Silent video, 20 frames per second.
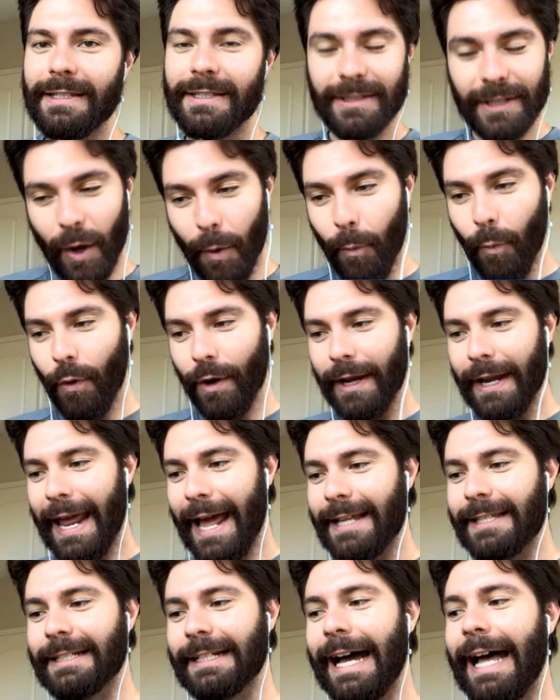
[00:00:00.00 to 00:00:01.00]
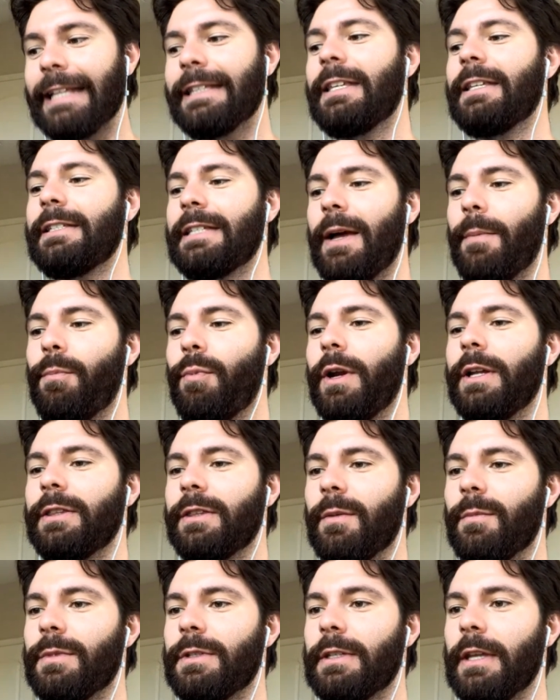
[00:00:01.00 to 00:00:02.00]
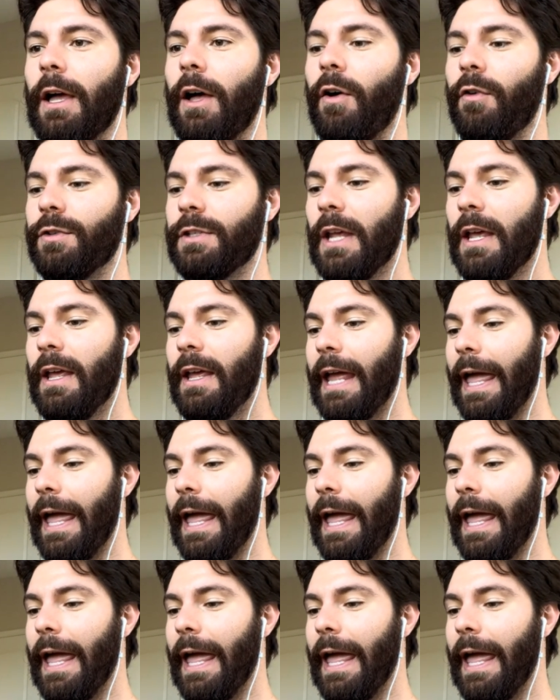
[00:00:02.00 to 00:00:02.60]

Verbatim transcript: Someone has got to separate themselves.